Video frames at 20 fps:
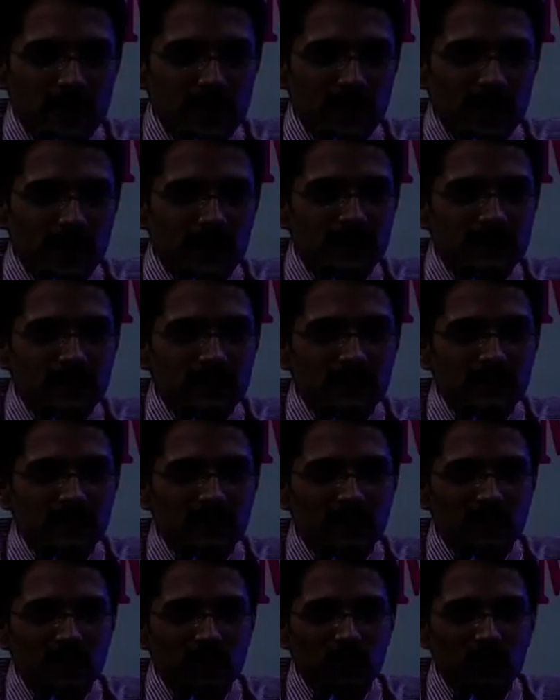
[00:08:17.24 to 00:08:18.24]
And
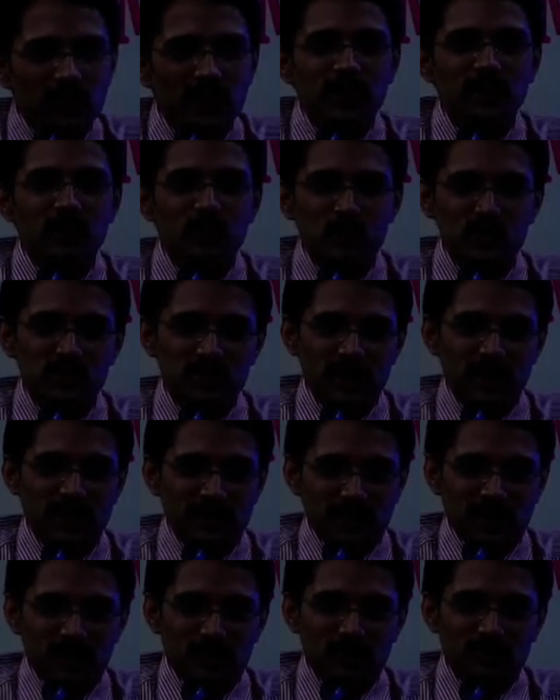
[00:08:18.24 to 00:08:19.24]
where you
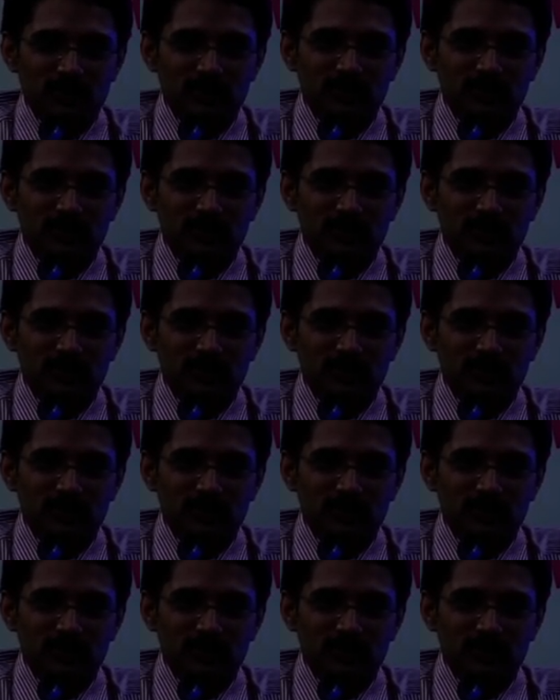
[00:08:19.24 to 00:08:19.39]
stand now,